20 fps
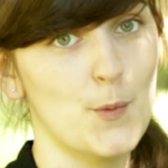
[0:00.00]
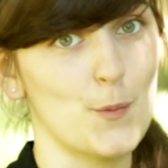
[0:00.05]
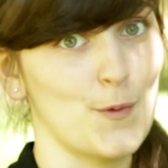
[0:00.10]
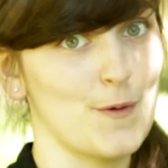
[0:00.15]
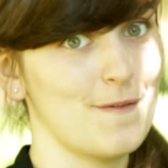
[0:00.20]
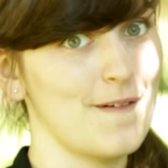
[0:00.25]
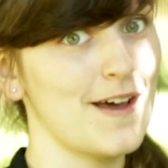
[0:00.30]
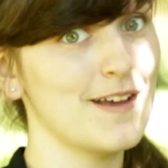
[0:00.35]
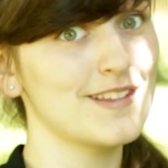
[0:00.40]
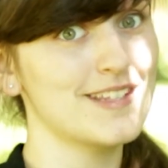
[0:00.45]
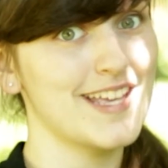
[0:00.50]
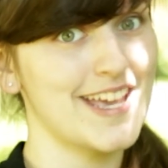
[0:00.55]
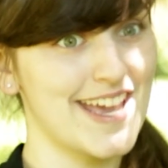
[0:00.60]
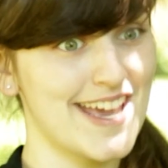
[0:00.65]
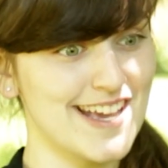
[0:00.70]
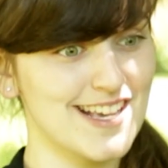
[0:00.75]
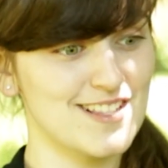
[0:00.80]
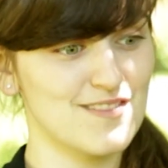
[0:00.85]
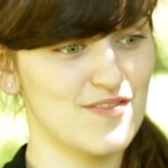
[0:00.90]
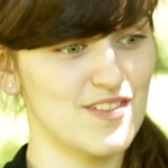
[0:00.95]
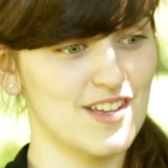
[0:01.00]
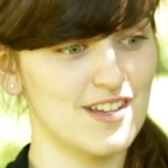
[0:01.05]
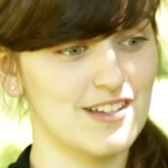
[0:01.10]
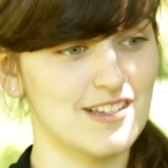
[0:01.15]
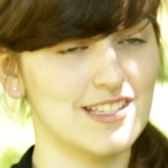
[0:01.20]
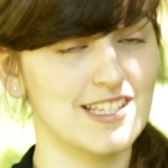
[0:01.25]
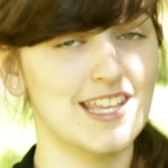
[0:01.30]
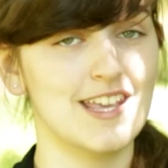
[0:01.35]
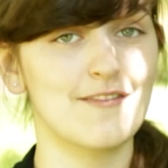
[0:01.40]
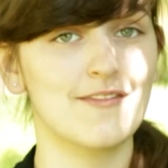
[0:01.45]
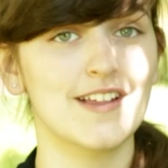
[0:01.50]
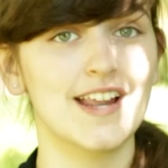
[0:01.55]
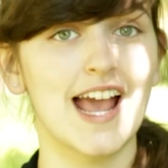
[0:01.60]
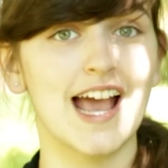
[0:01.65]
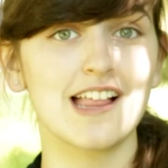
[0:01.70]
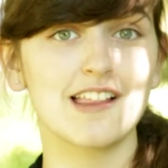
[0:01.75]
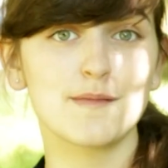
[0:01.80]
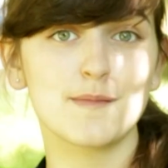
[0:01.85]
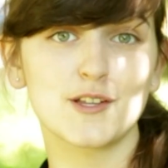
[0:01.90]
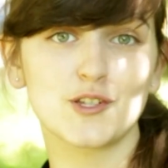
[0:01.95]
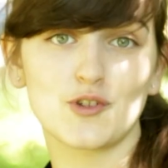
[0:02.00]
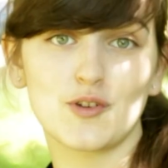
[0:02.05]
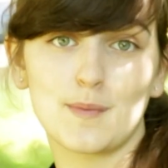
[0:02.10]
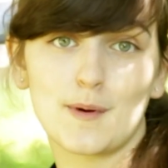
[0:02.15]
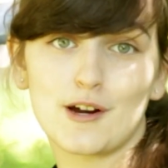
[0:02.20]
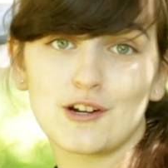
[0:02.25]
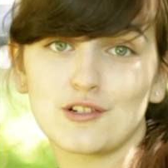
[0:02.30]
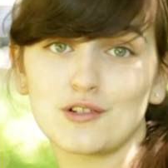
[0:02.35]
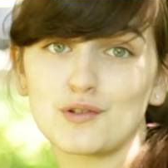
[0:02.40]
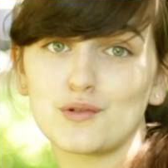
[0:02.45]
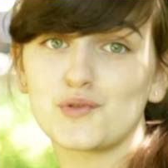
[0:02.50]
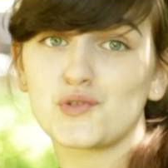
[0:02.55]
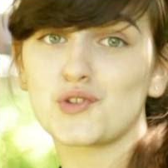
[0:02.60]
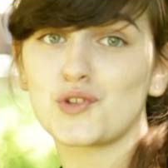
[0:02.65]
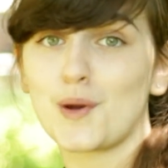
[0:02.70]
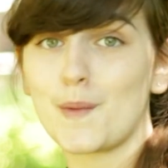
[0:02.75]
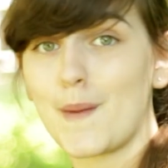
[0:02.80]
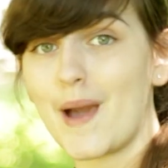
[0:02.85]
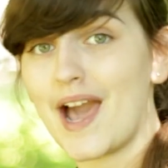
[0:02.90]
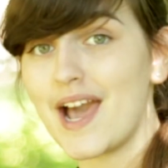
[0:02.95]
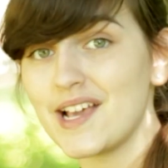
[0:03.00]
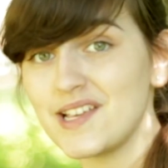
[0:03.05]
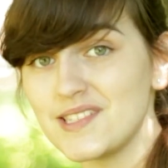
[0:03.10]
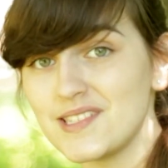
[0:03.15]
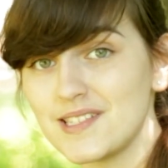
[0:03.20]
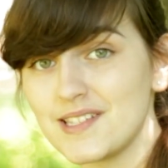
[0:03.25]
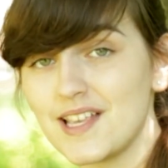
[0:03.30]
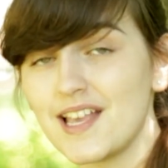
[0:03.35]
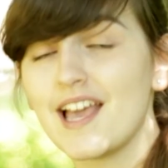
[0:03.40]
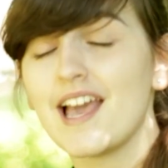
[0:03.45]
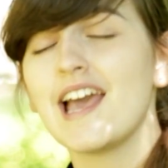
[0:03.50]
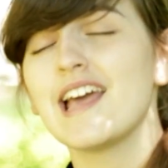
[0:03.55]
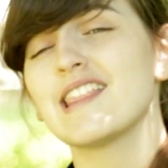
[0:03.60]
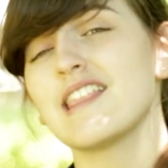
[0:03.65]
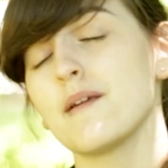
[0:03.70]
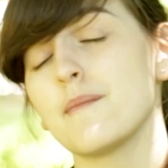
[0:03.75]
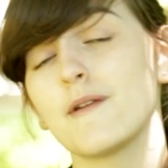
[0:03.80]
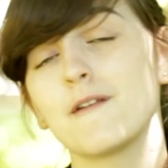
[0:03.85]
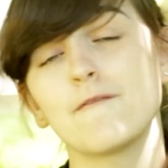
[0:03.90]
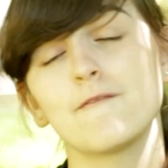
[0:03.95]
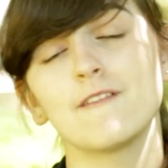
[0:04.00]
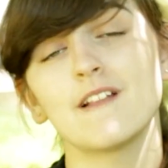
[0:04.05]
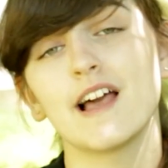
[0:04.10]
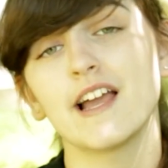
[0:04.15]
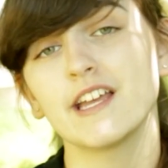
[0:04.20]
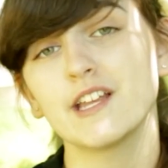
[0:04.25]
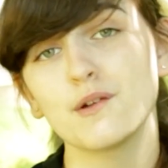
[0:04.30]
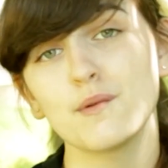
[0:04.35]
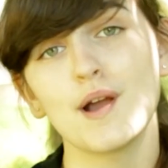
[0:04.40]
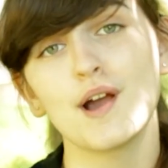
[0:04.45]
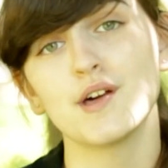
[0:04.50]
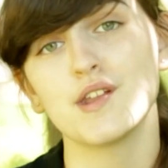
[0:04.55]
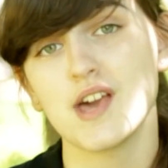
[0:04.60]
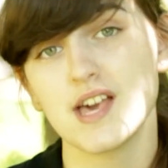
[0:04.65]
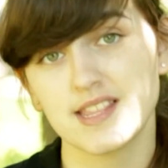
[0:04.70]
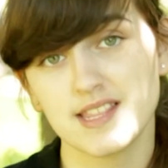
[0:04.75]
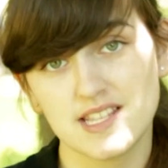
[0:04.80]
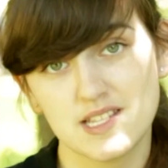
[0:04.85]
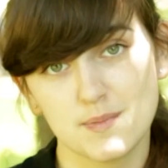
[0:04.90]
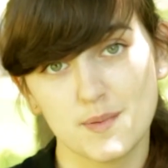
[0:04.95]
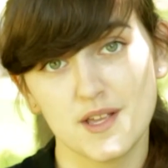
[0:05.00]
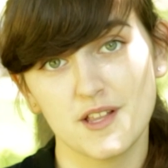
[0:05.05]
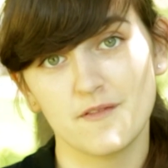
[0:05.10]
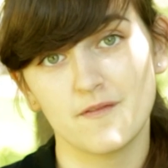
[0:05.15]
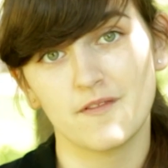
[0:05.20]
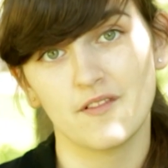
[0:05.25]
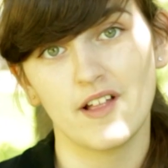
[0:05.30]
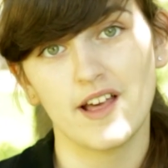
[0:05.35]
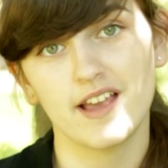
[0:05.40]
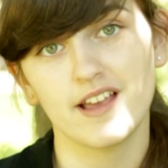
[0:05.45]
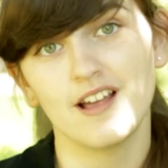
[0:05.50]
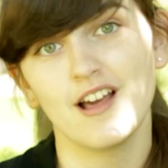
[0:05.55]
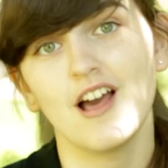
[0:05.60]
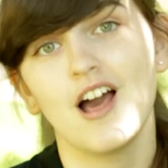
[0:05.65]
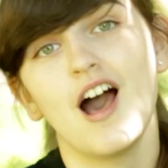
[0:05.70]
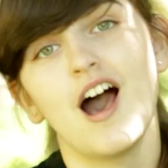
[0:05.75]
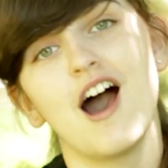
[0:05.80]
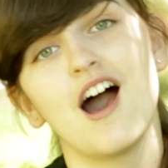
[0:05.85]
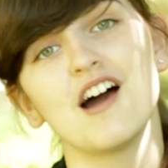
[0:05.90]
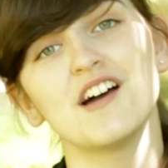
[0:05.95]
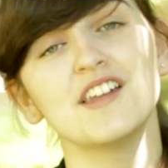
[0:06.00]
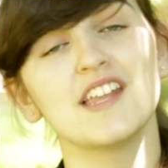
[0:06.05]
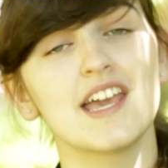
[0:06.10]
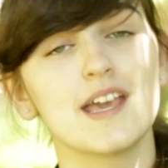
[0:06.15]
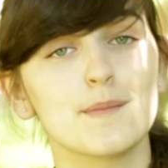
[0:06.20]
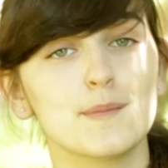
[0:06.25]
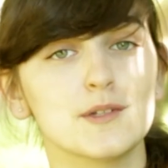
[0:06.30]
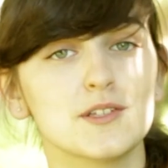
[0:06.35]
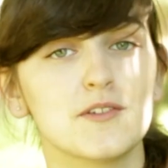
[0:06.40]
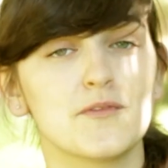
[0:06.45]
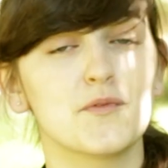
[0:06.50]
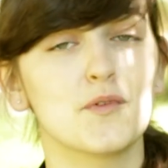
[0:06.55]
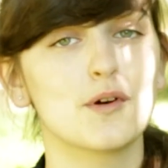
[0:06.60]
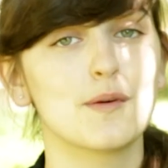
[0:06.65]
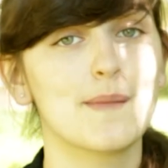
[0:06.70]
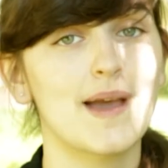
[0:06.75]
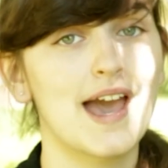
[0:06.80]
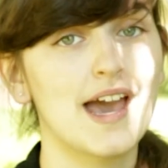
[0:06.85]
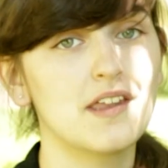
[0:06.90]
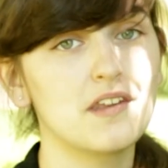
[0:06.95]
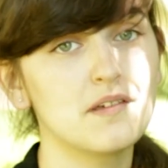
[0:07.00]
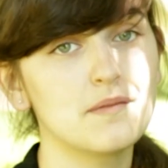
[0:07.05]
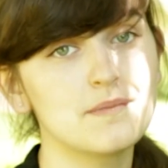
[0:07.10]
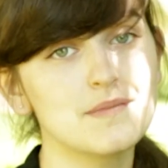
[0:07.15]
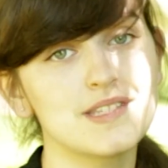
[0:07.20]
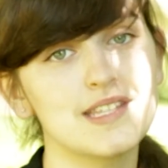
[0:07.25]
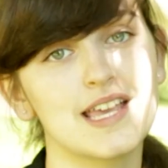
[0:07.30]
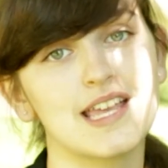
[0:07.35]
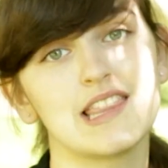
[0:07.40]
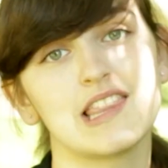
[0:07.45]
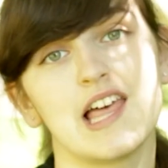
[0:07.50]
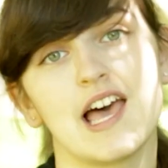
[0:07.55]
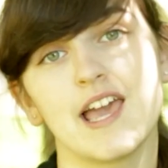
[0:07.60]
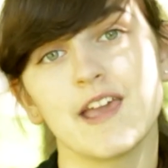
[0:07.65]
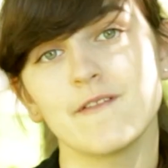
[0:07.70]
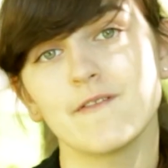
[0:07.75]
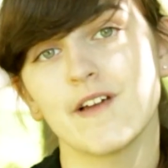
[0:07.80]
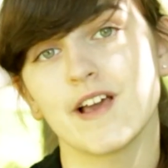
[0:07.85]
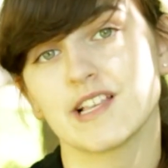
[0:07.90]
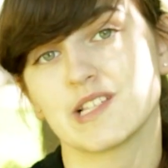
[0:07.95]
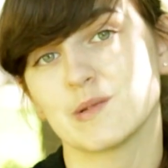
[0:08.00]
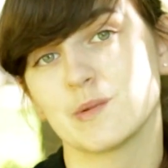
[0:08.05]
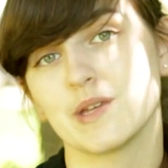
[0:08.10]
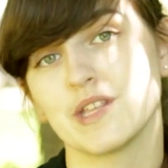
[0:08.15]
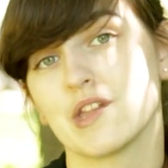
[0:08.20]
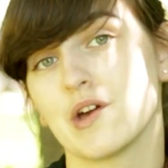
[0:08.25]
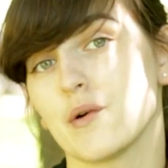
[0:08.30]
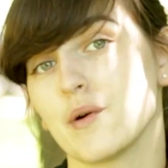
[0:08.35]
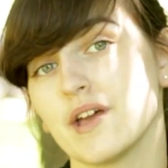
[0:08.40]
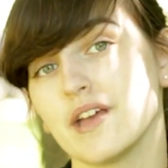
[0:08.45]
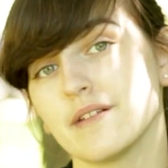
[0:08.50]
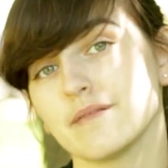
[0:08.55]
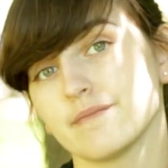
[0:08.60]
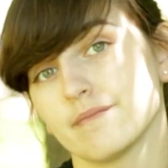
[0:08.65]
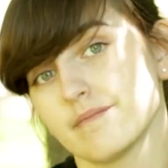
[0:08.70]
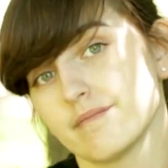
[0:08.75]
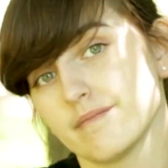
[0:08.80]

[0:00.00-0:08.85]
without the Higgs field giving elementary particles their mass, they'd be flying around at the speed of light, unable to form atoms, and life as we know it